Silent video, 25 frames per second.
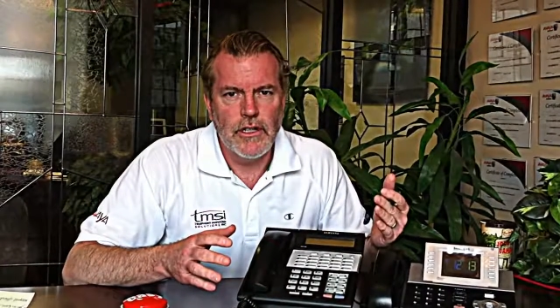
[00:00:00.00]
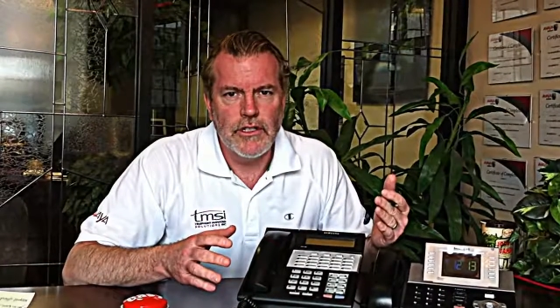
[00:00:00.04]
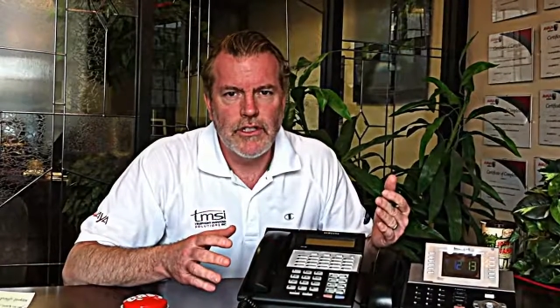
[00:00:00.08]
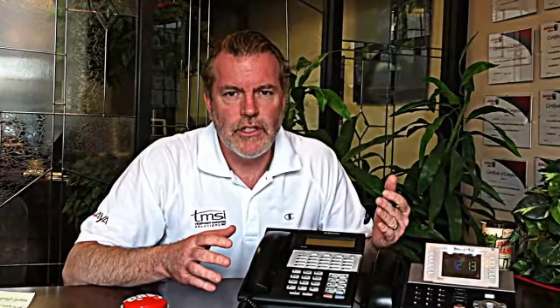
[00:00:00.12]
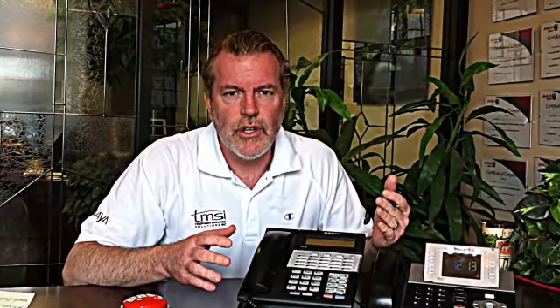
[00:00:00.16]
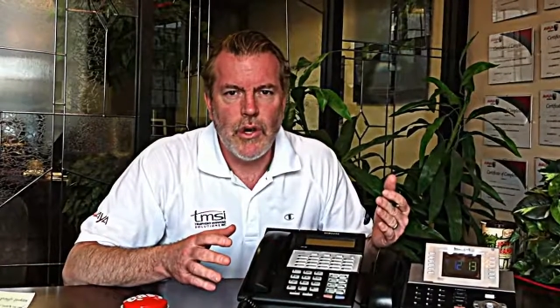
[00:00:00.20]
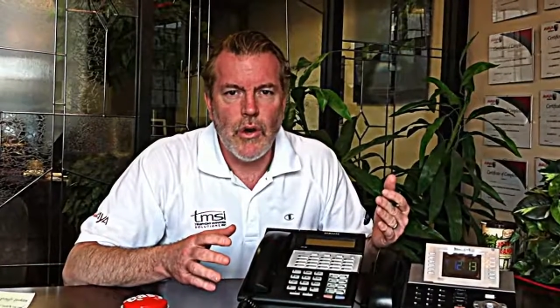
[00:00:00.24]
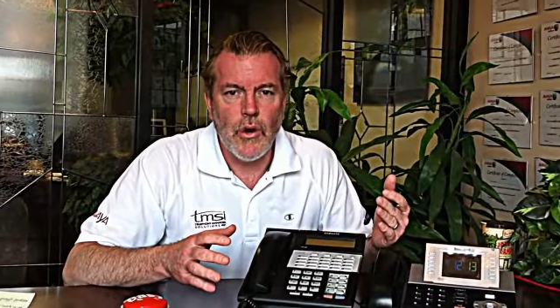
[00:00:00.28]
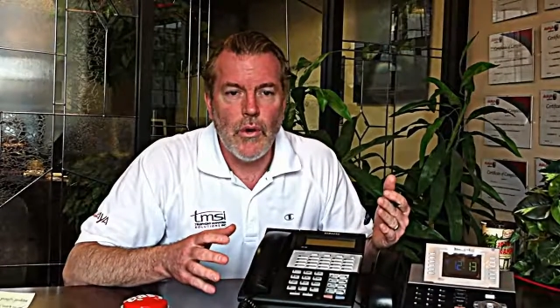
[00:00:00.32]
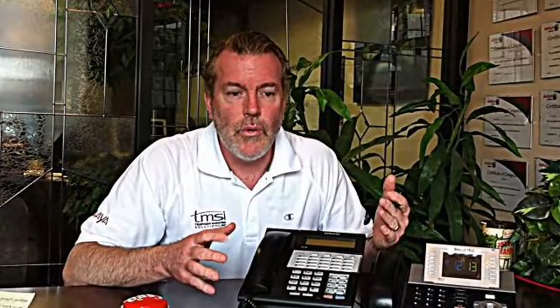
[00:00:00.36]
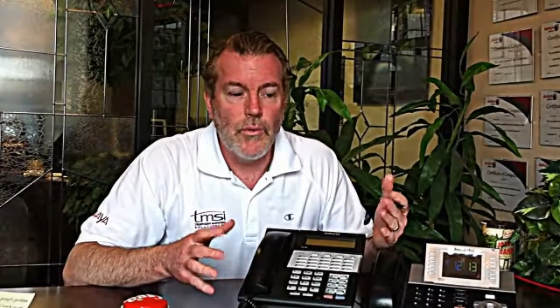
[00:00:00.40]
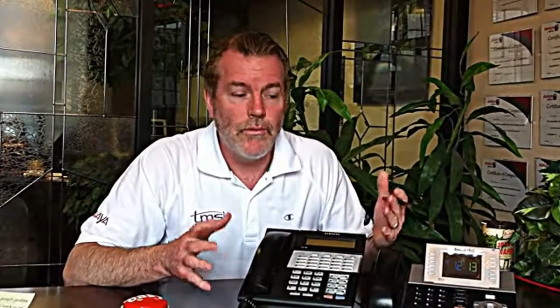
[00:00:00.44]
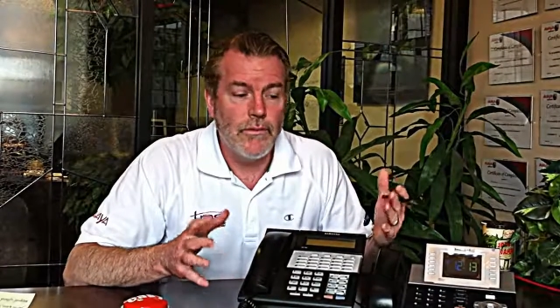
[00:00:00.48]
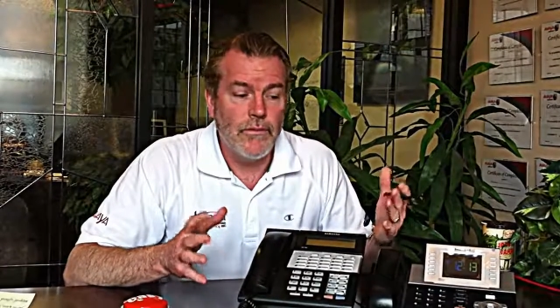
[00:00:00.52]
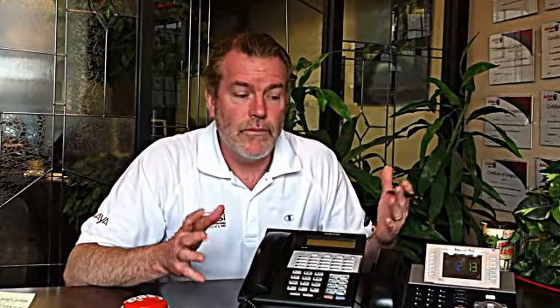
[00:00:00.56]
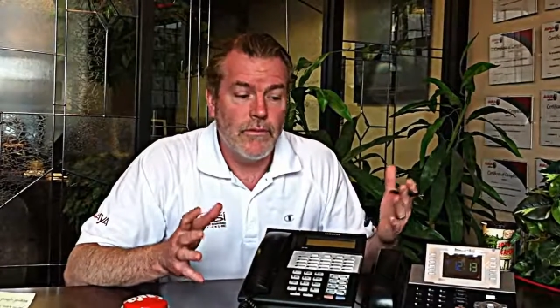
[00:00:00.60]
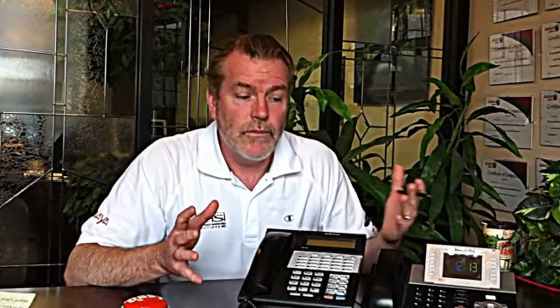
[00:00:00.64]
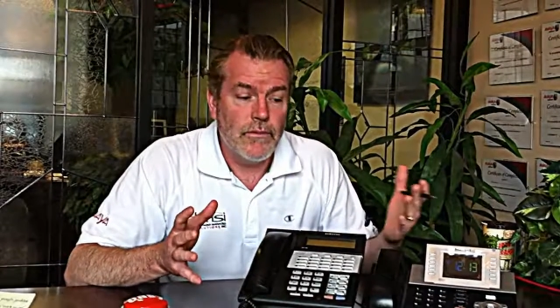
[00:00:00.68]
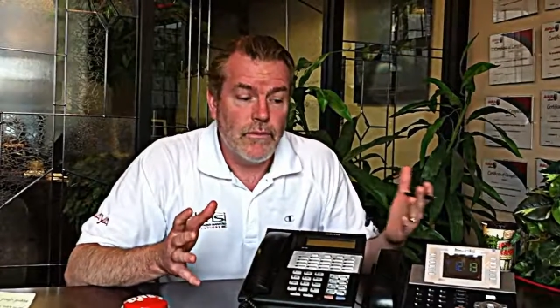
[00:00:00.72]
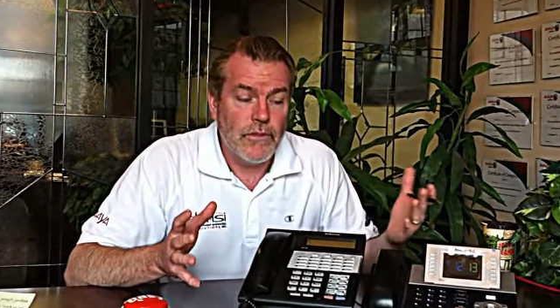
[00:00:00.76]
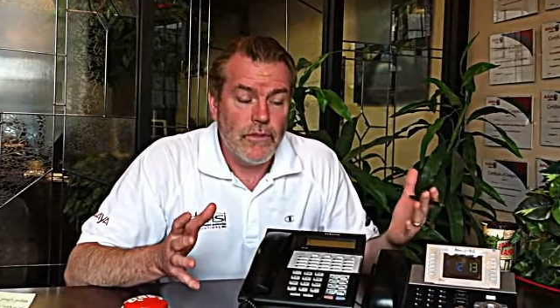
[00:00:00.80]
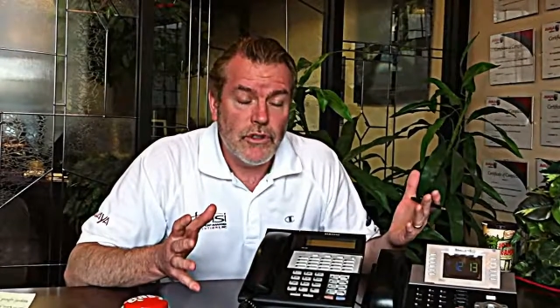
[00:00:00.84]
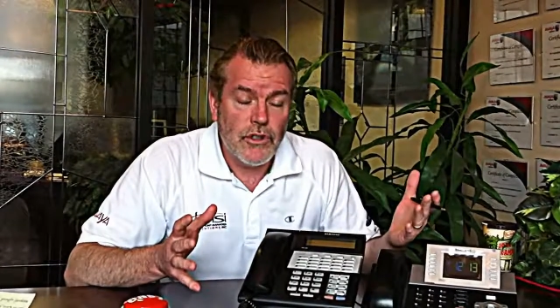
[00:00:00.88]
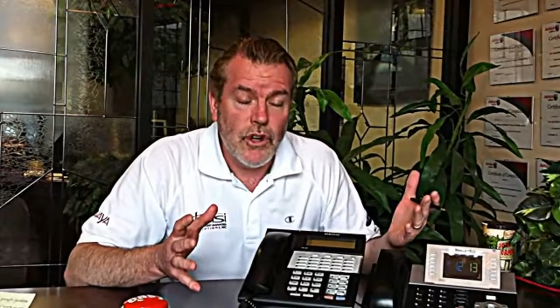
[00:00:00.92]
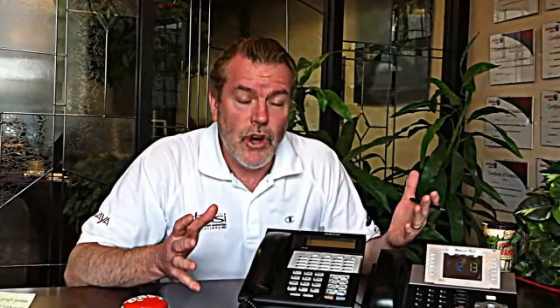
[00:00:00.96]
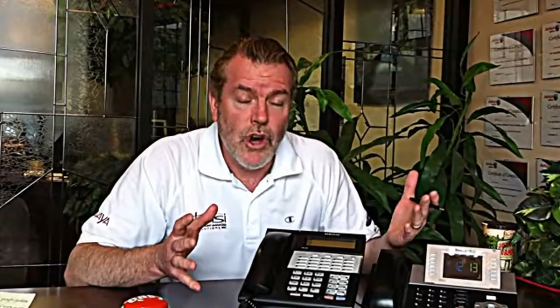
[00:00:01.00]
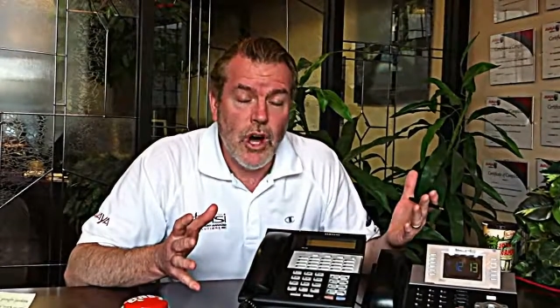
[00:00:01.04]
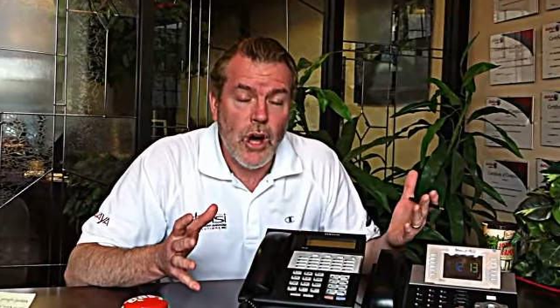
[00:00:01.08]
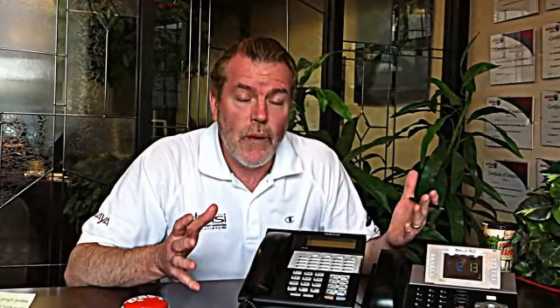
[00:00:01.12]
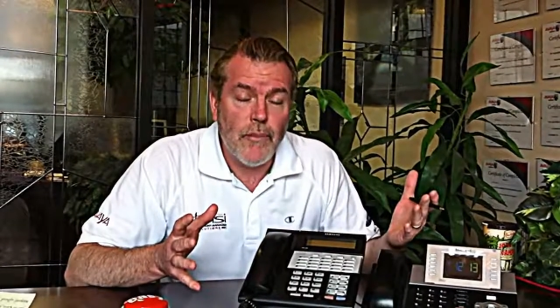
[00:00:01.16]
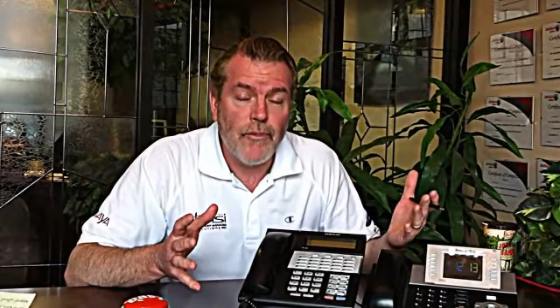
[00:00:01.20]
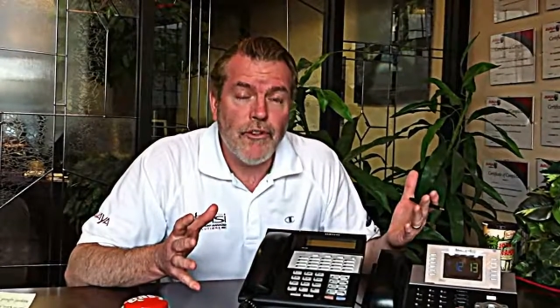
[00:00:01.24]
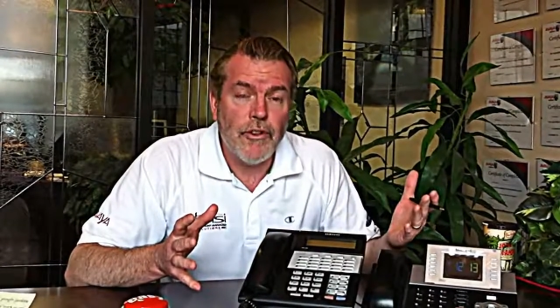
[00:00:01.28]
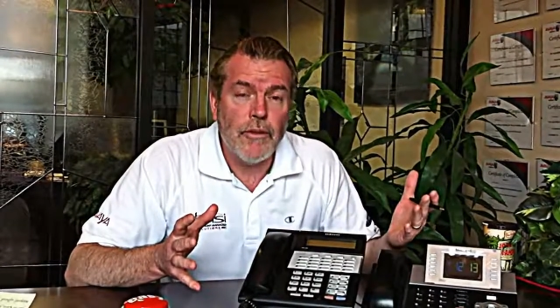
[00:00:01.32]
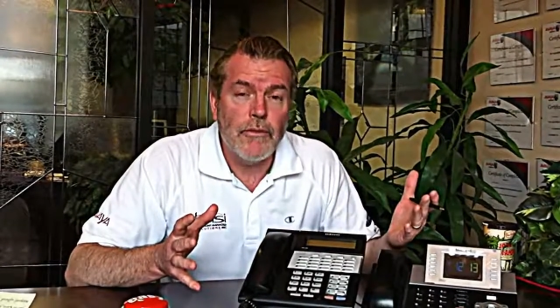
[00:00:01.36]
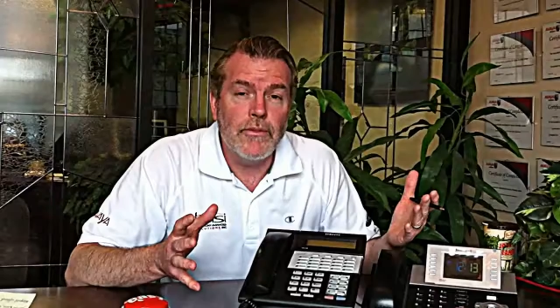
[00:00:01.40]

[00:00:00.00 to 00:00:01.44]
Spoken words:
So, Tom